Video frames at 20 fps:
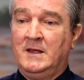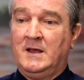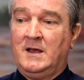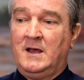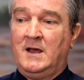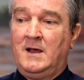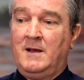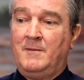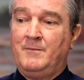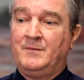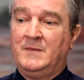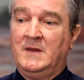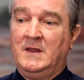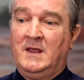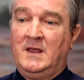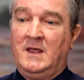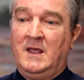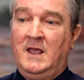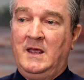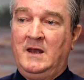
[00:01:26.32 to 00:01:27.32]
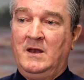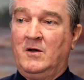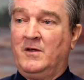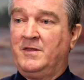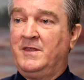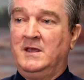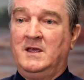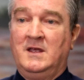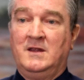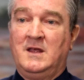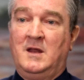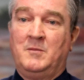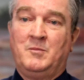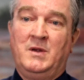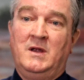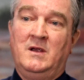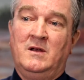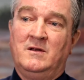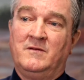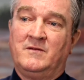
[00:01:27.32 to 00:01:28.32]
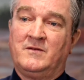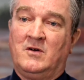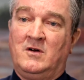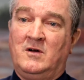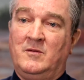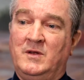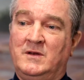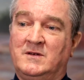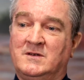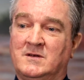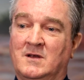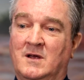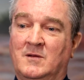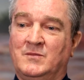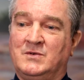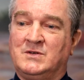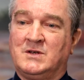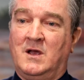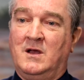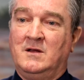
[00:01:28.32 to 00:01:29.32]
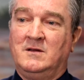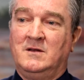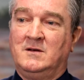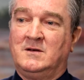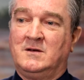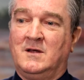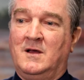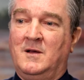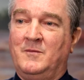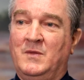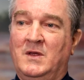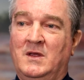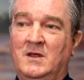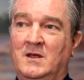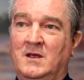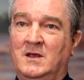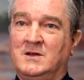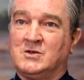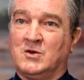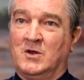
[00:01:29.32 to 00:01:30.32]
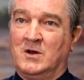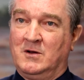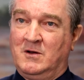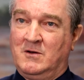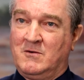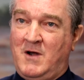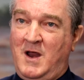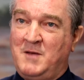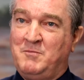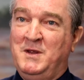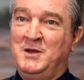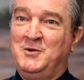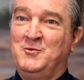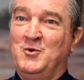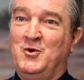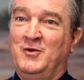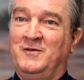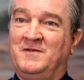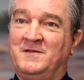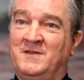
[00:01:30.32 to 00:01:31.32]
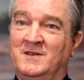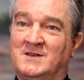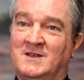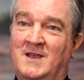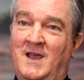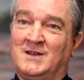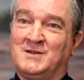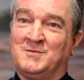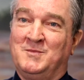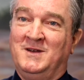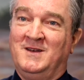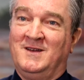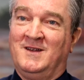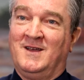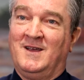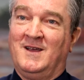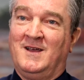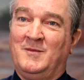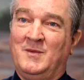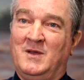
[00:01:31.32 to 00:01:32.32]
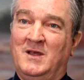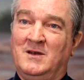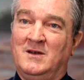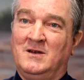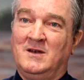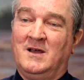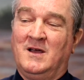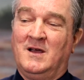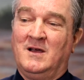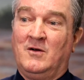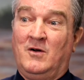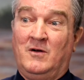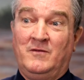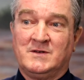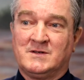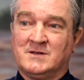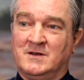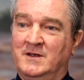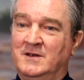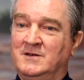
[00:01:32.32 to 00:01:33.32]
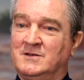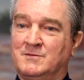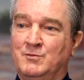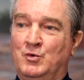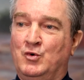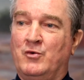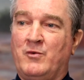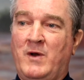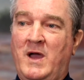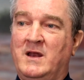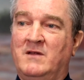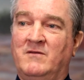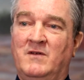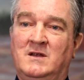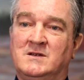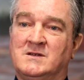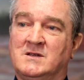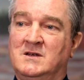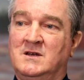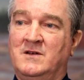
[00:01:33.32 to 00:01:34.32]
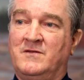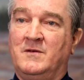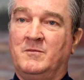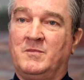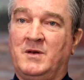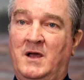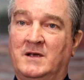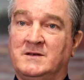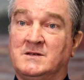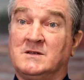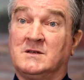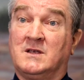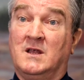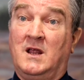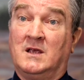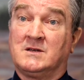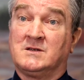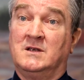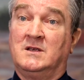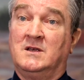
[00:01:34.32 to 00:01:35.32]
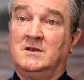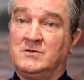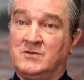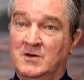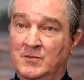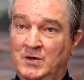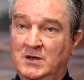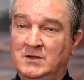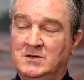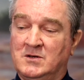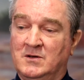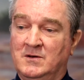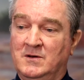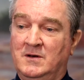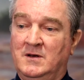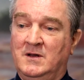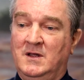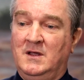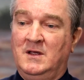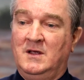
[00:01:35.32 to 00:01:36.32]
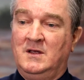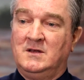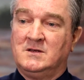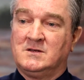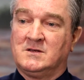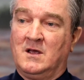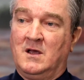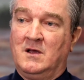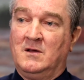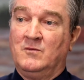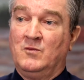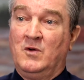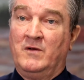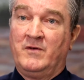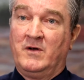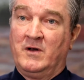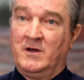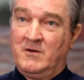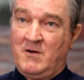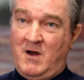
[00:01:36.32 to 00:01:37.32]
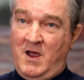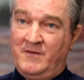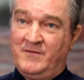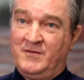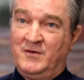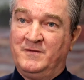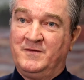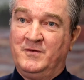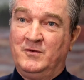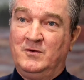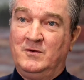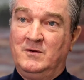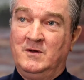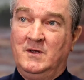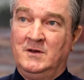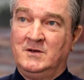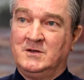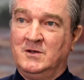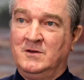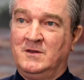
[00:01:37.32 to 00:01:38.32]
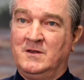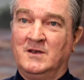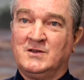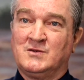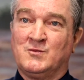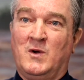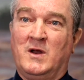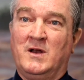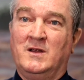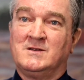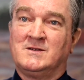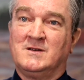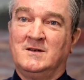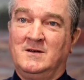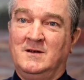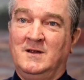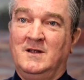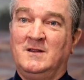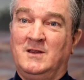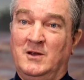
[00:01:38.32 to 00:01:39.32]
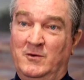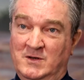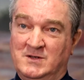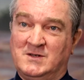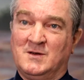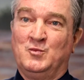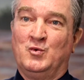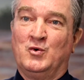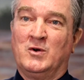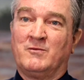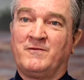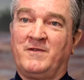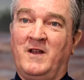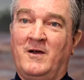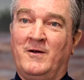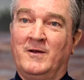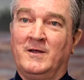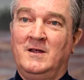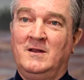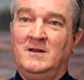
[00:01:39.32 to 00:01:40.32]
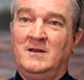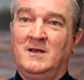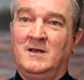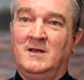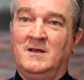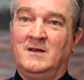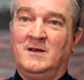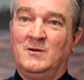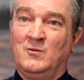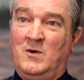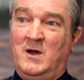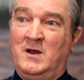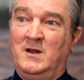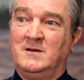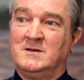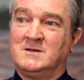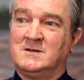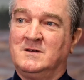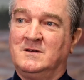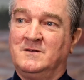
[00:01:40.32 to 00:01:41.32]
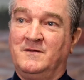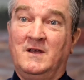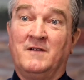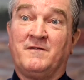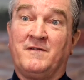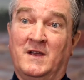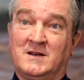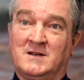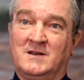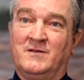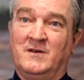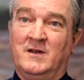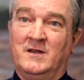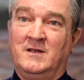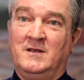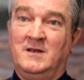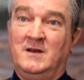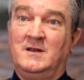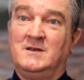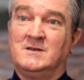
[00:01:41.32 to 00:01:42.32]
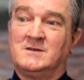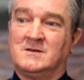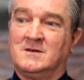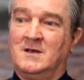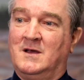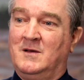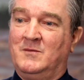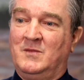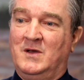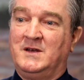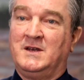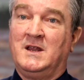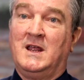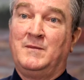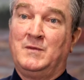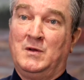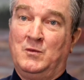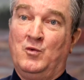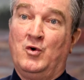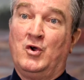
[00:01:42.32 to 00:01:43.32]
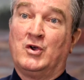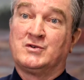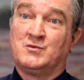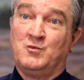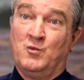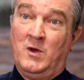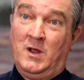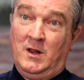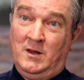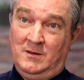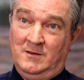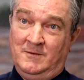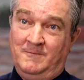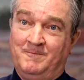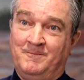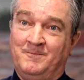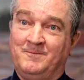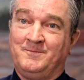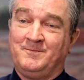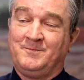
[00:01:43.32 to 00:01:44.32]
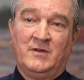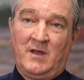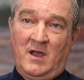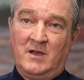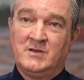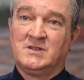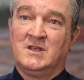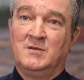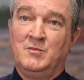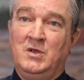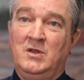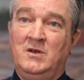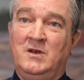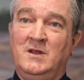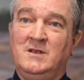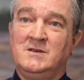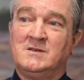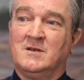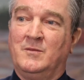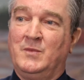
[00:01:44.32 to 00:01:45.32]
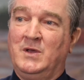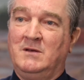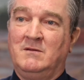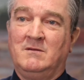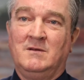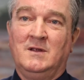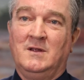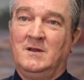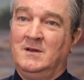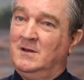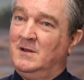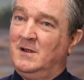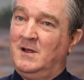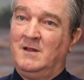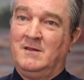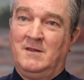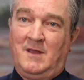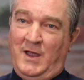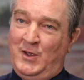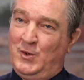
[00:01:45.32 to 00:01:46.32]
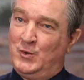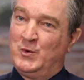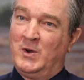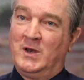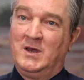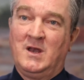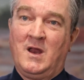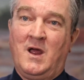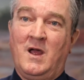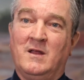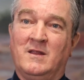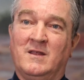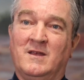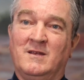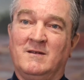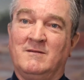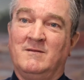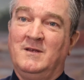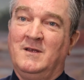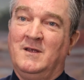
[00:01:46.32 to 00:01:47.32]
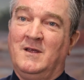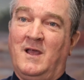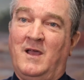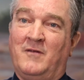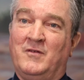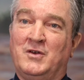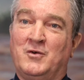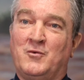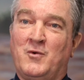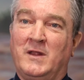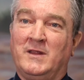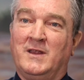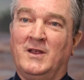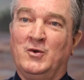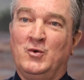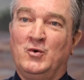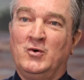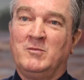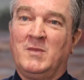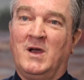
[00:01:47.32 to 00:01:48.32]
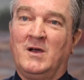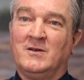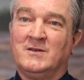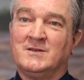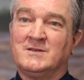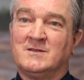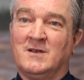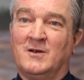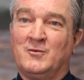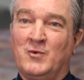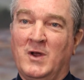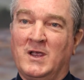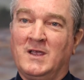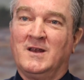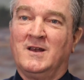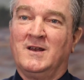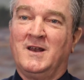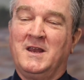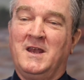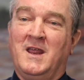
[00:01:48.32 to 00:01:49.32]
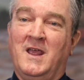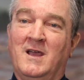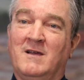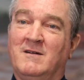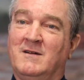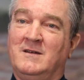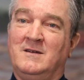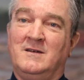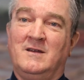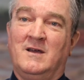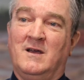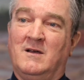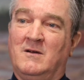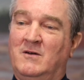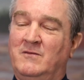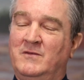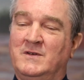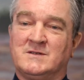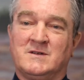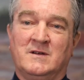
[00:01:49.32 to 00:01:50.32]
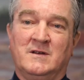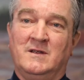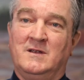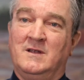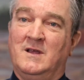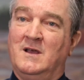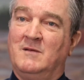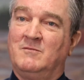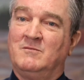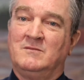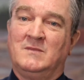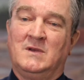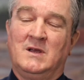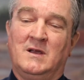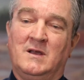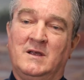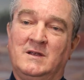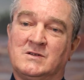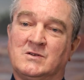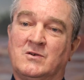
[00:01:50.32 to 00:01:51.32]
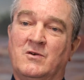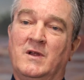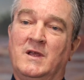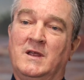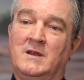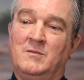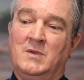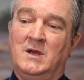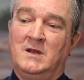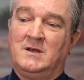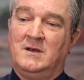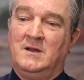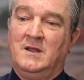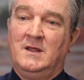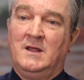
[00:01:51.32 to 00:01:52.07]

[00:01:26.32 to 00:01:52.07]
And I think in that period of time it's showed that it's got a great big roof, this catchment, and obviously small rain events in different places can actually contribute to it. So we're very grateful for 2 things. One is that there is some water flowing in there, and one is effectively it is a dam that works well for those communities. I mean, they already know they're having to run their lawnmowers regularly now, and obviously it's green, but